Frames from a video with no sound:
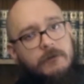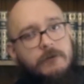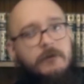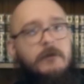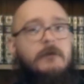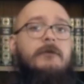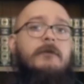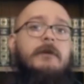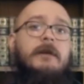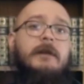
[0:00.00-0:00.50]

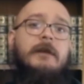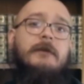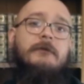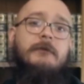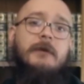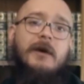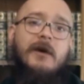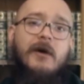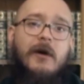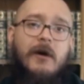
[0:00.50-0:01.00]
Feel free to give
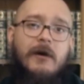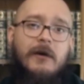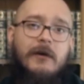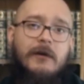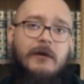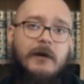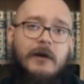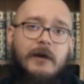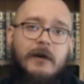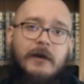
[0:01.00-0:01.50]
me a
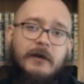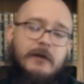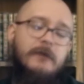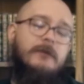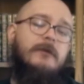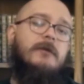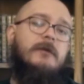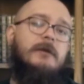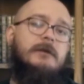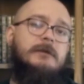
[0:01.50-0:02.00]
call, and
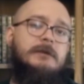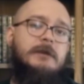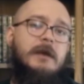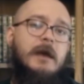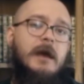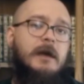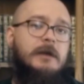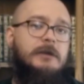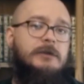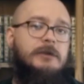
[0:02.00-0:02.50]
of course,
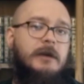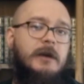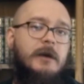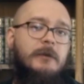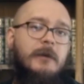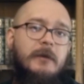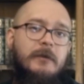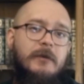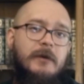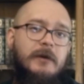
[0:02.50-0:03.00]
check
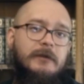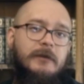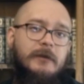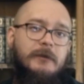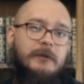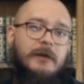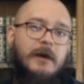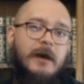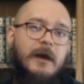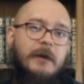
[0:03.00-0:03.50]
out my book
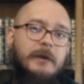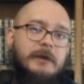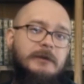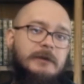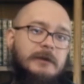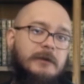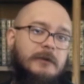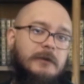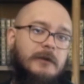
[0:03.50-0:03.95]
sometime, as I do